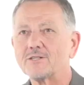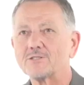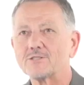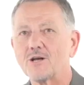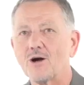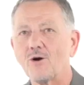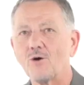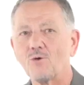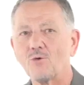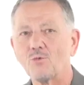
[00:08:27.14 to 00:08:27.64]

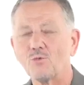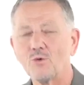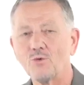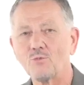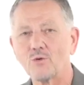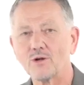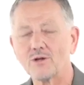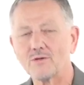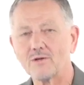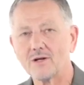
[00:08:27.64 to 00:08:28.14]
So
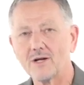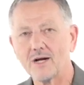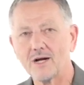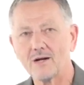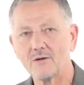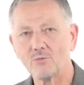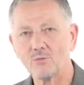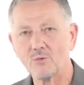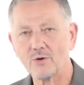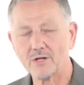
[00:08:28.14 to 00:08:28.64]
when
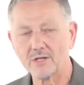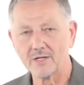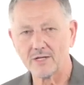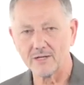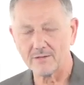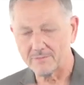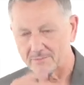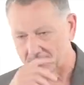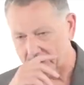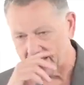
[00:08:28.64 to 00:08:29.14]
I'm
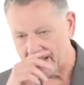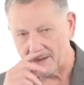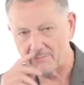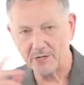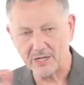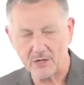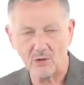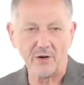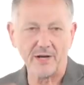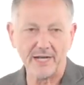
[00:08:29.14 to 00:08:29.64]

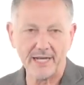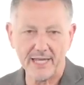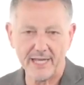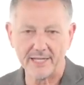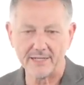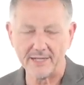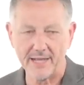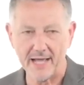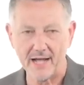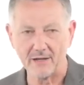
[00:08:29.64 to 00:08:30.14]
going to go in and
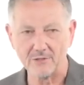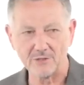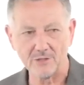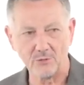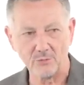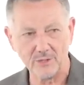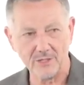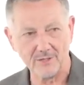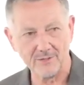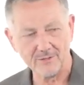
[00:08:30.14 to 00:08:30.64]
hit now.
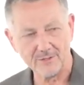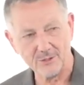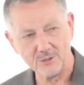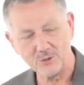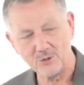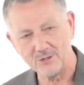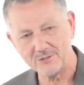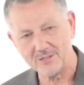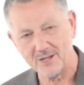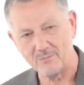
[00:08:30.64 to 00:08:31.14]
So when the
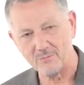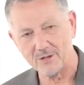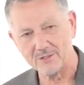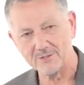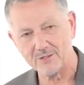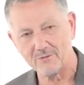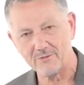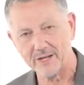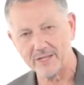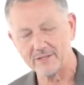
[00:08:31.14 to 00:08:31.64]
shortstop
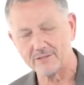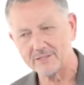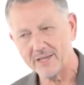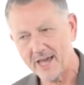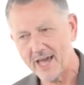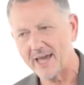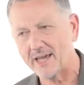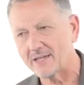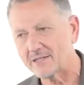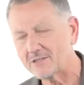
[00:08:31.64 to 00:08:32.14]
runs over and he goes,
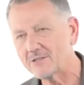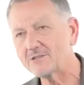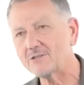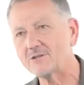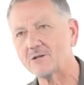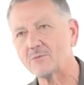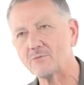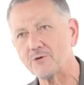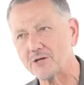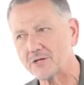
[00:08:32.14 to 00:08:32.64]
hey, you're
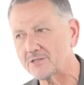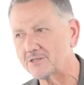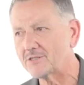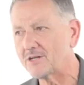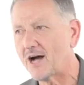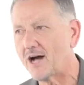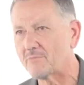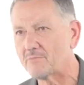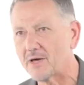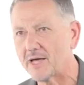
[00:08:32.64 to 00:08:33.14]
doing a pretty good
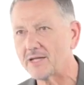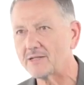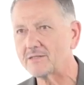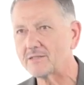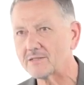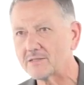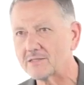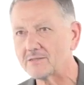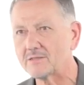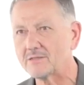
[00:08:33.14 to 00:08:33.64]
job,
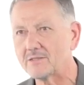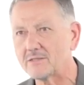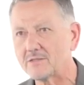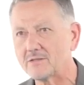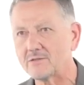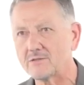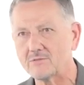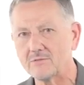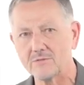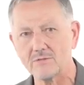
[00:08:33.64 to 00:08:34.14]

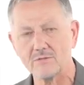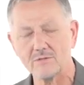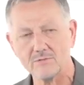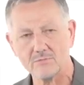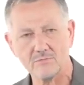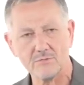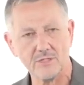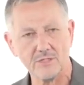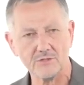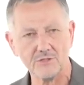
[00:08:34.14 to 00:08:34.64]
man.
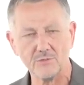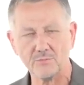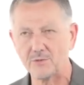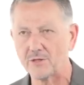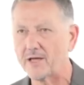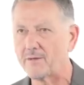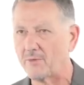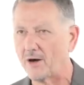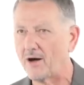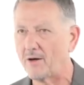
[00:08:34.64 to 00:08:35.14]
Did you
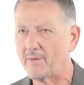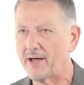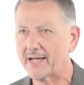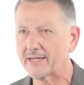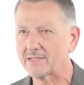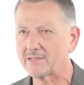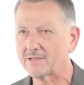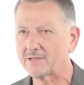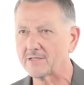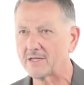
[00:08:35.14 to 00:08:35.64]
play ball
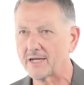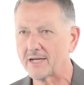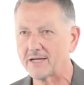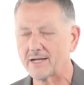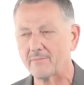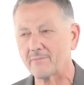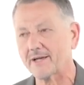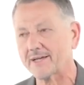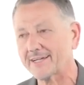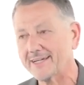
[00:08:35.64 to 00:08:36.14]
back in the day?
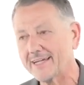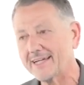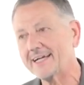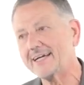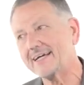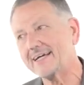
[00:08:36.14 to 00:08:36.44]
And I'm like,